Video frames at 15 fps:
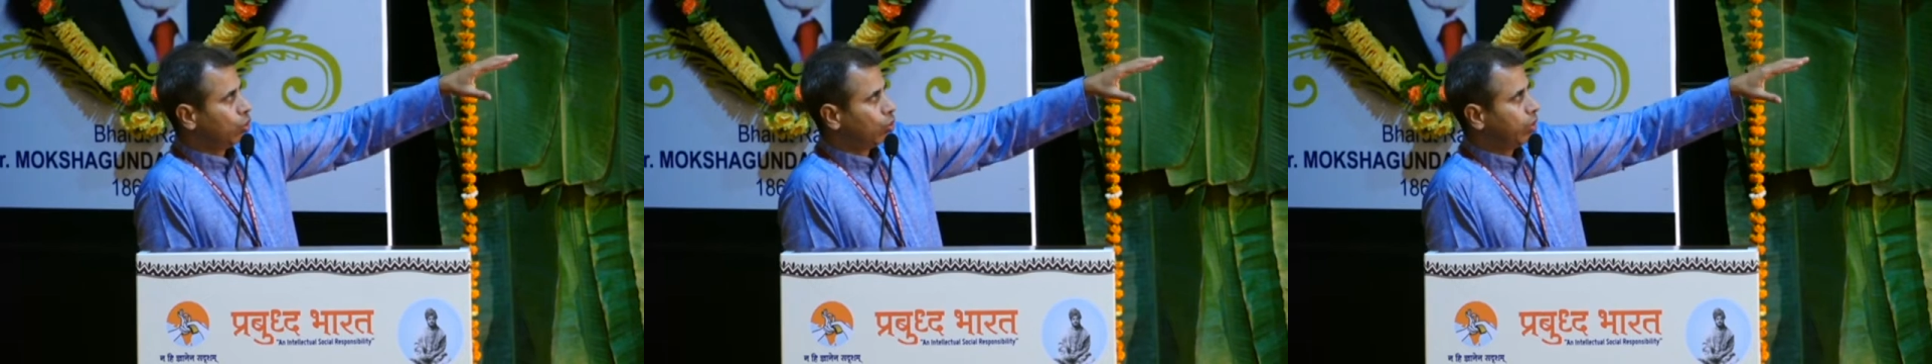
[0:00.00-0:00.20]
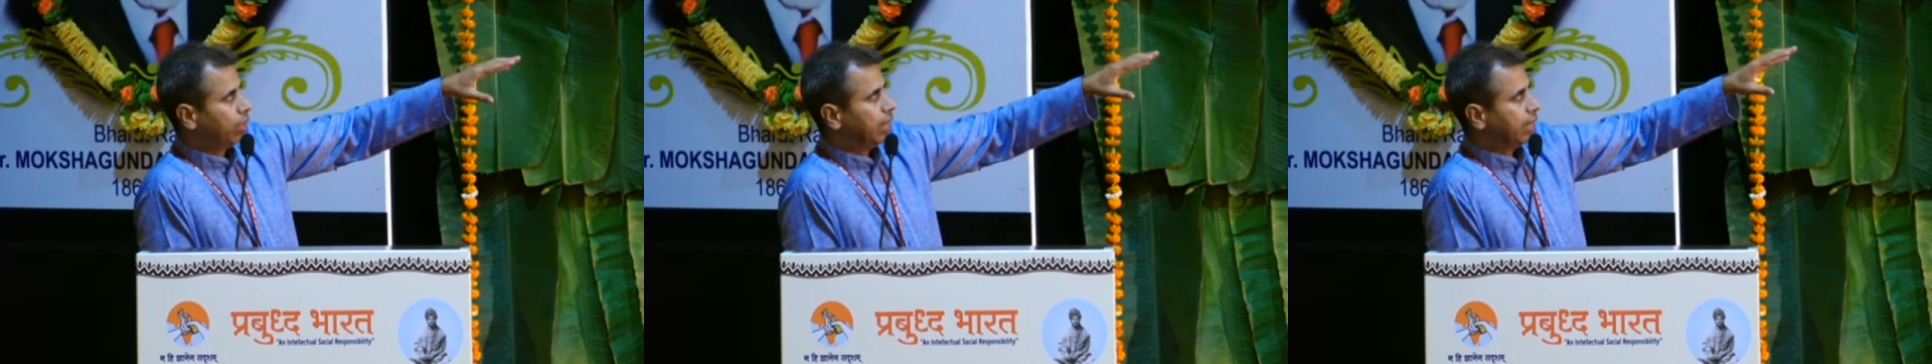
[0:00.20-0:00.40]

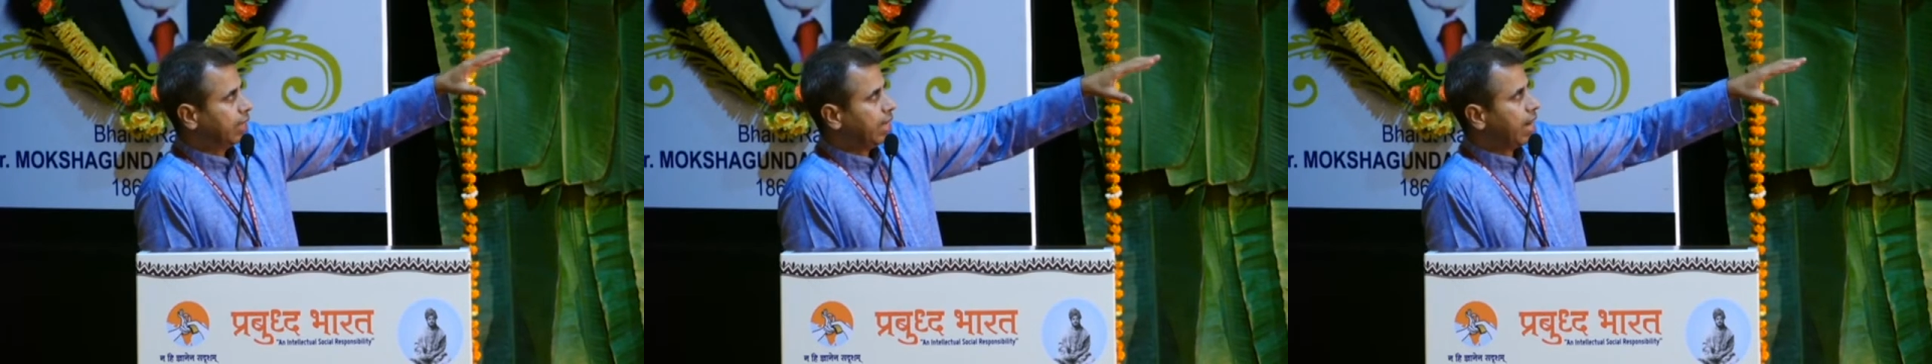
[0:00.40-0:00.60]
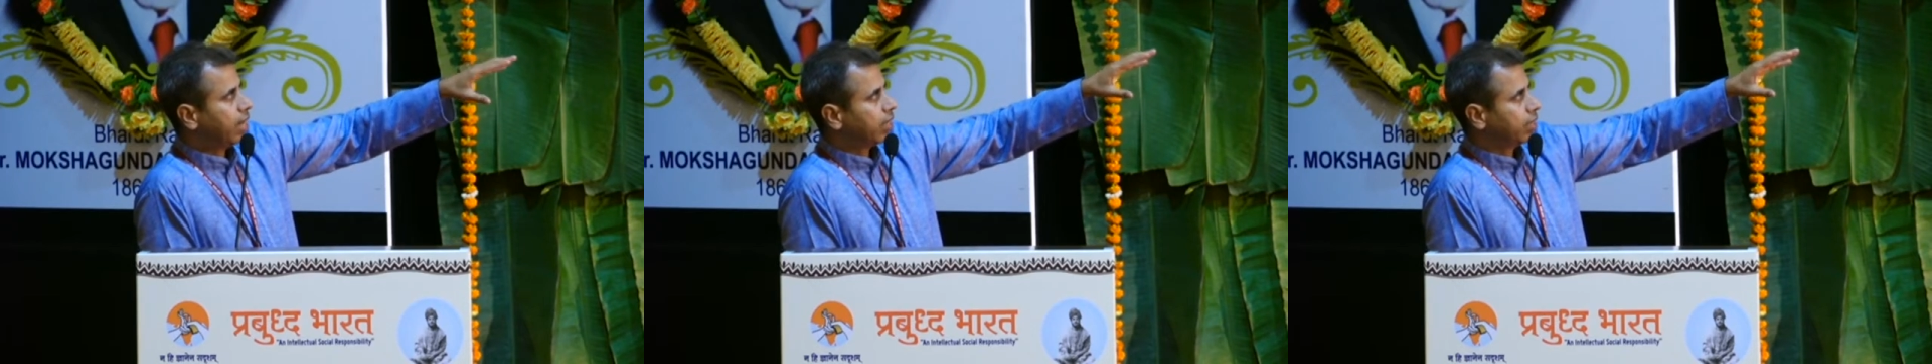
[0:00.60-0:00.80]
noted
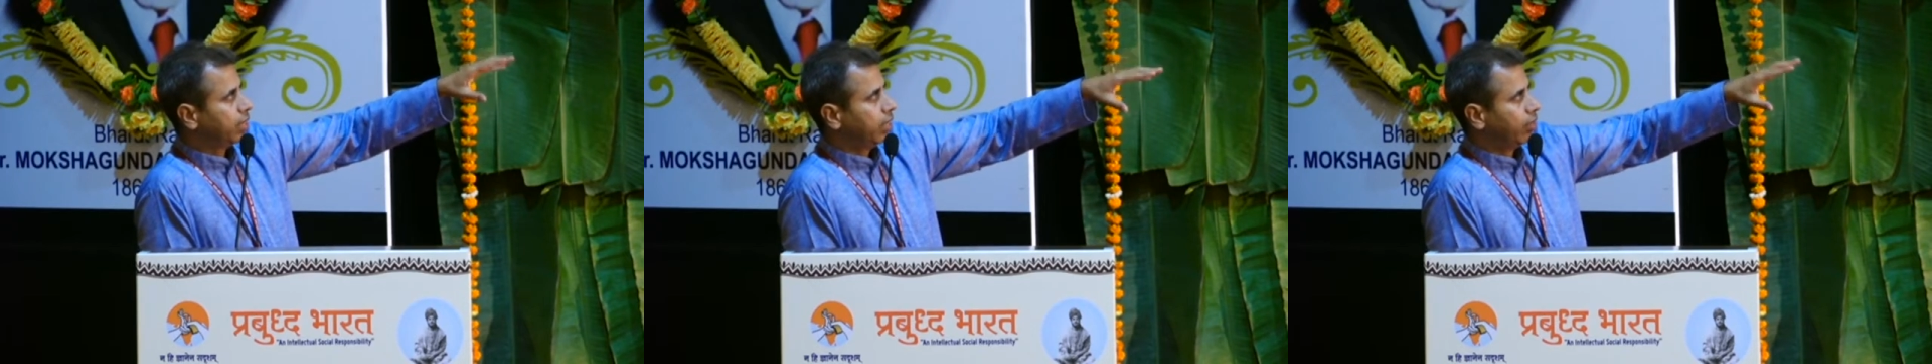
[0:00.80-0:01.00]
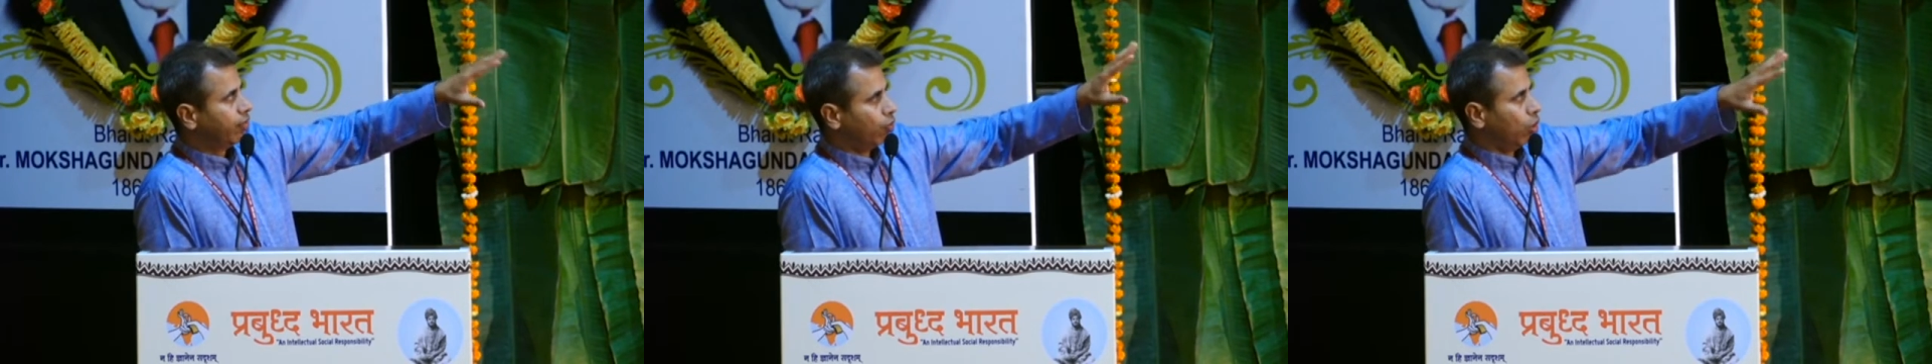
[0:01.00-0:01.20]
that
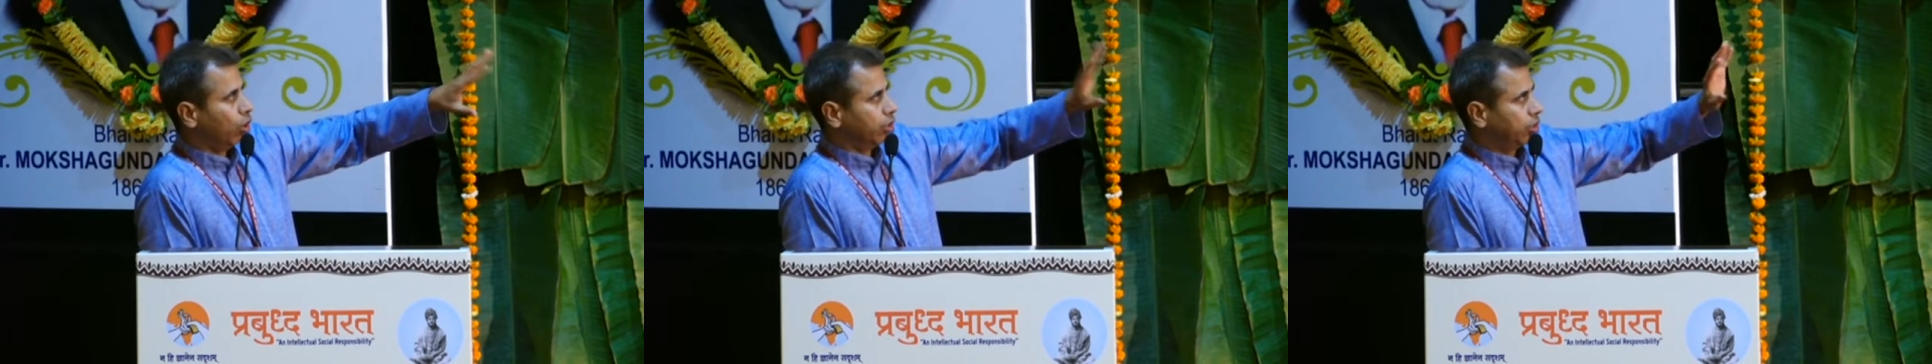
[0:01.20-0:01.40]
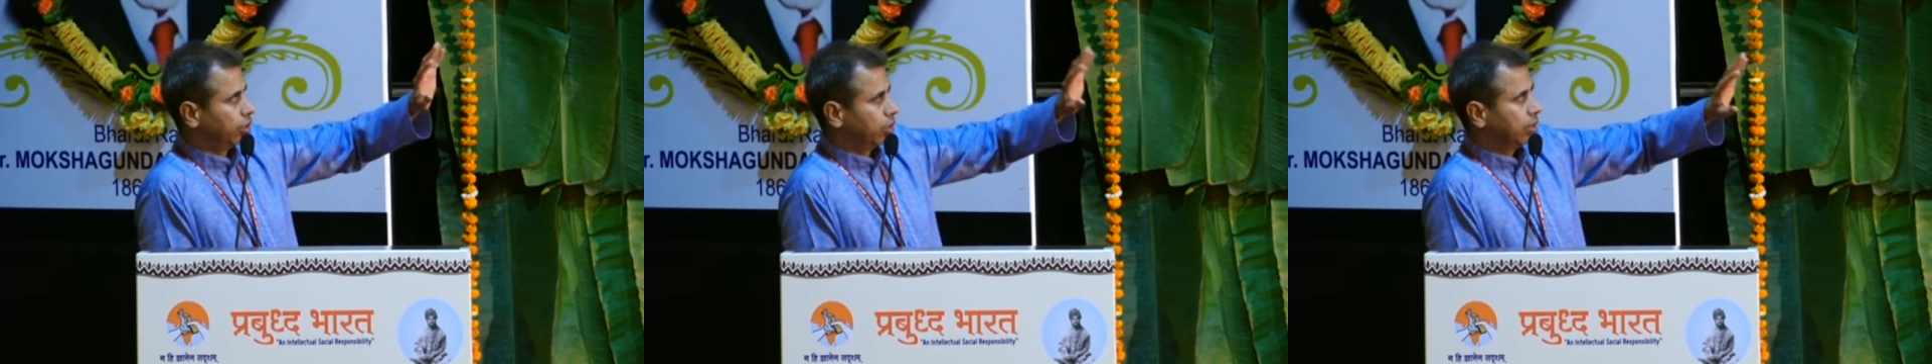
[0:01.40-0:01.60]
there
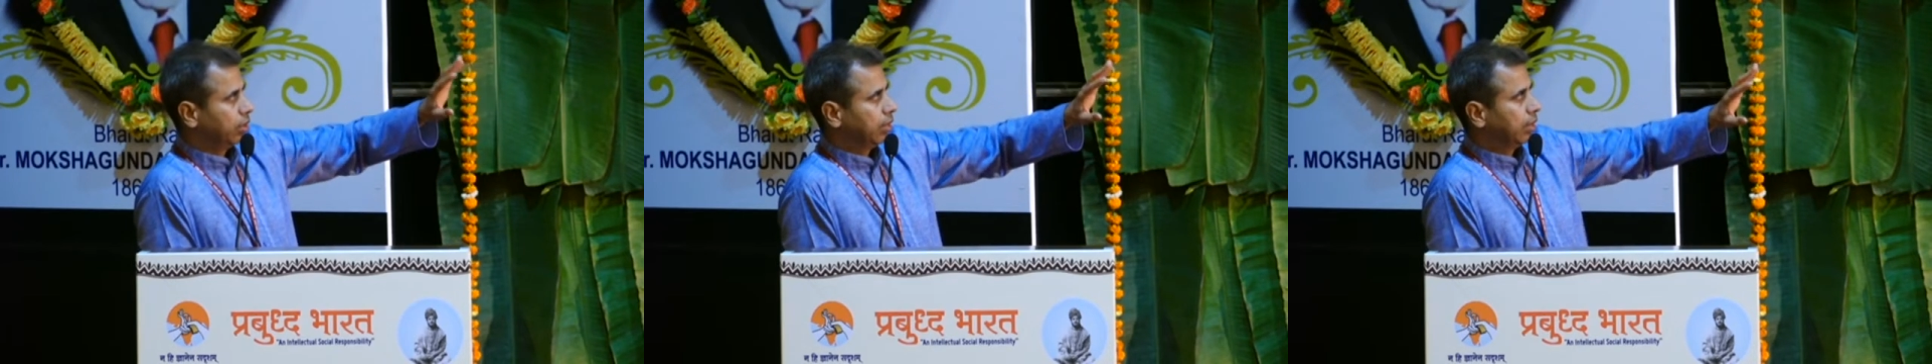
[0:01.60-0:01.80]
was